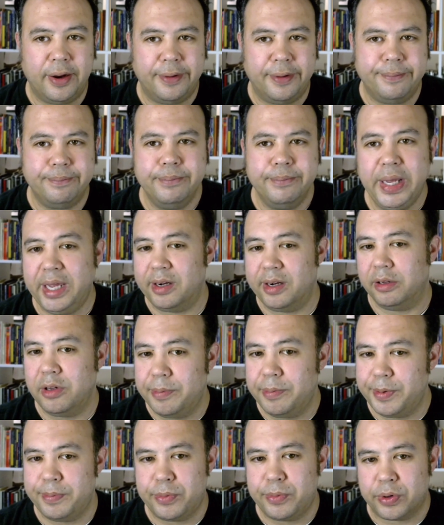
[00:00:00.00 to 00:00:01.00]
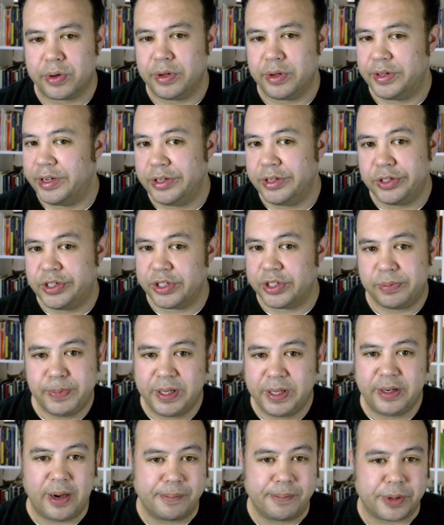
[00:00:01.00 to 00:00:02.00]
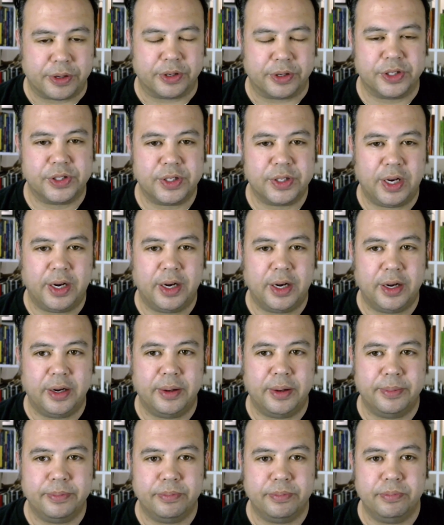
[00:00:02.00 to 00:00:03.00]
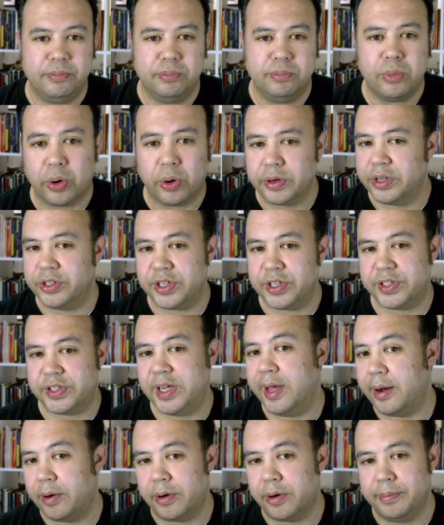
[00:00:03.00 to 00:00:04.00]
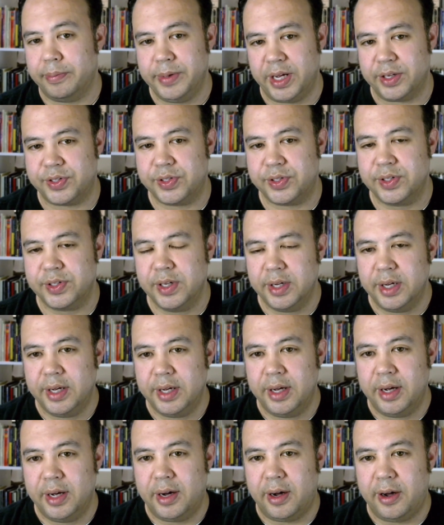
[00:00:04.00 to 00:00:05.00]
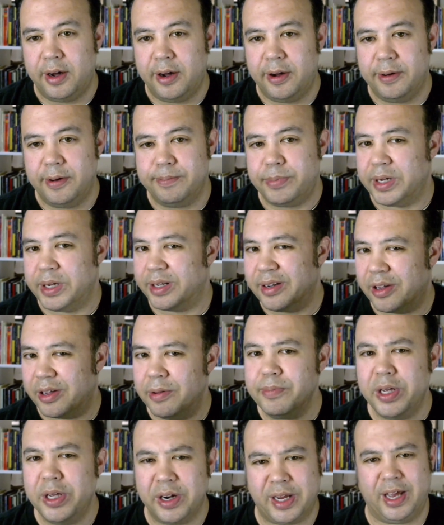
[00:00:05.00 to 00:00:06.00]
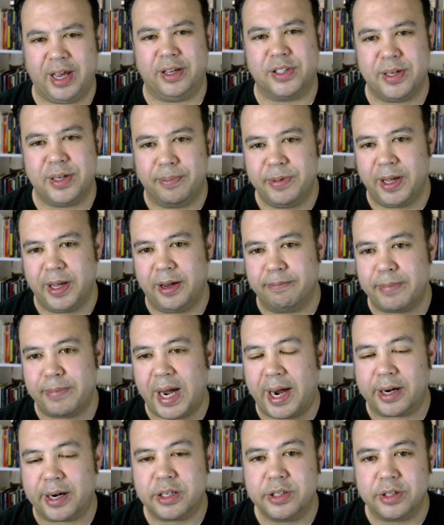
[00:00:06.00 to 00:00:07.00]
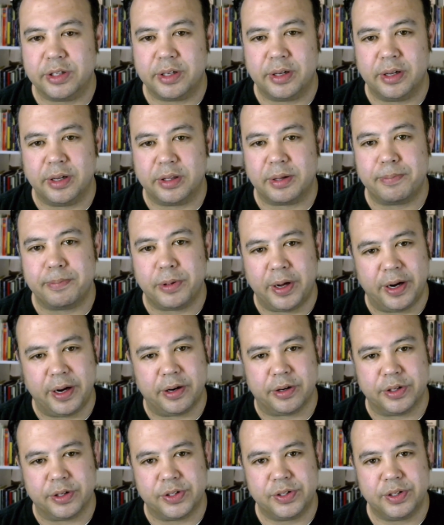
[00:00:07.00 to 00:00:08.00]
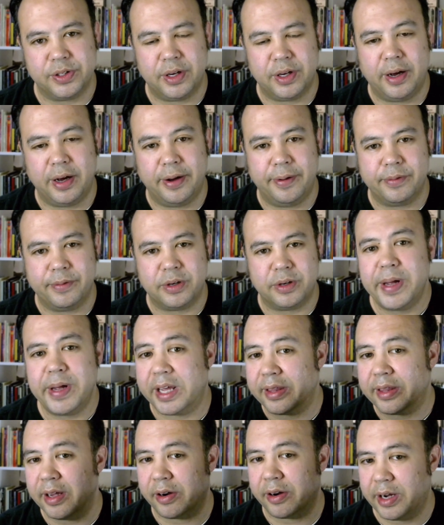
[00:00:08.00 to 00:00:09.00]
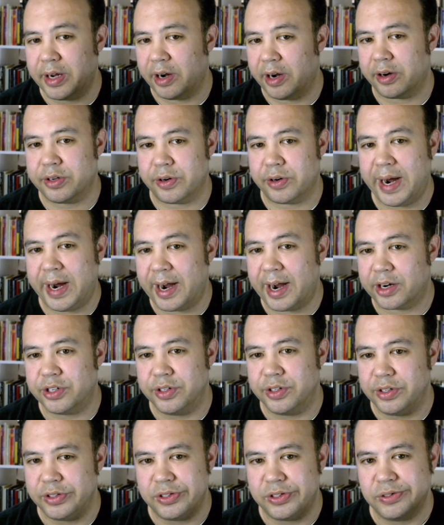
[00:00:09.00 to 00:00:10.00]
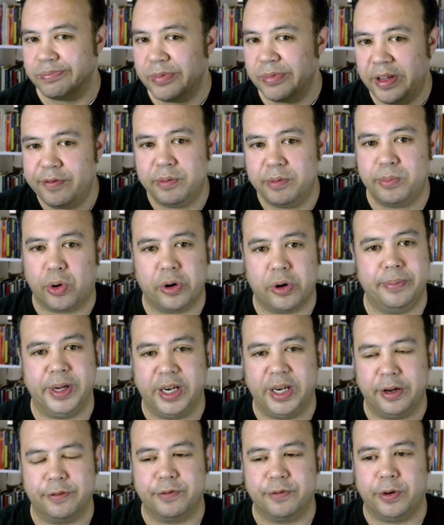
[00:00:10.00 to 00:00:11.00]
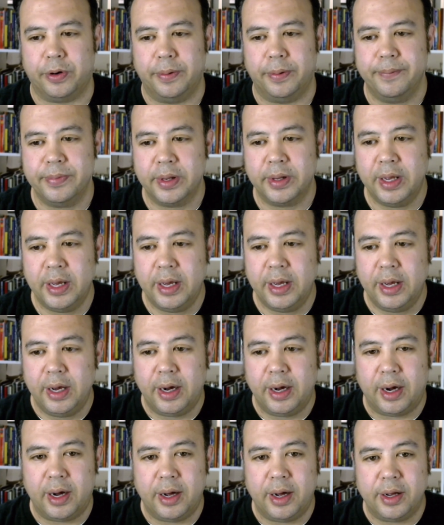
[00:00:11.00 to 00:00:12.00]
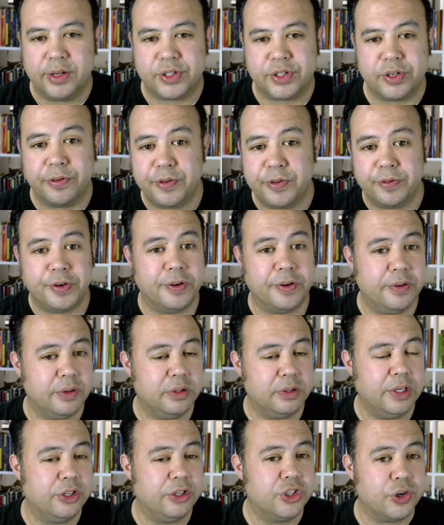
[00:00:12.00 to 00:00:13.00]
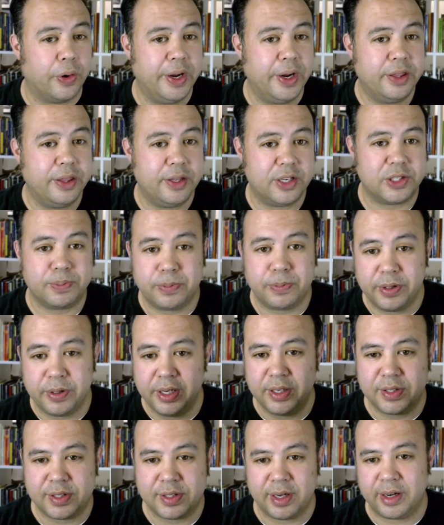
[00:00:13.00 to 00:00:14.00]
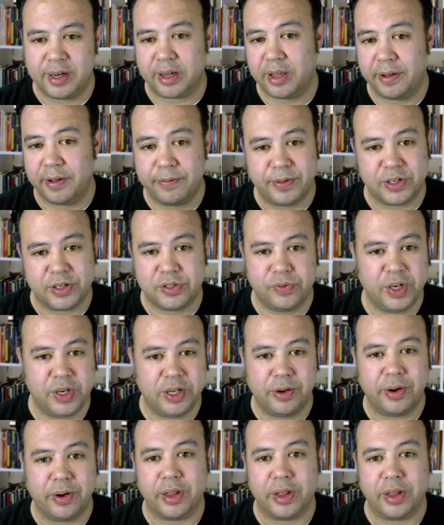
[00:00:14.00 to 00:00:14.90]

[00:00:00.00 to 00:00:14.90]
mean a little bit more than just be numbers, more than just hit or miss, but communicate something back to the players to make their character actions even more meaningful. So if you've enjoyed this, please give this video a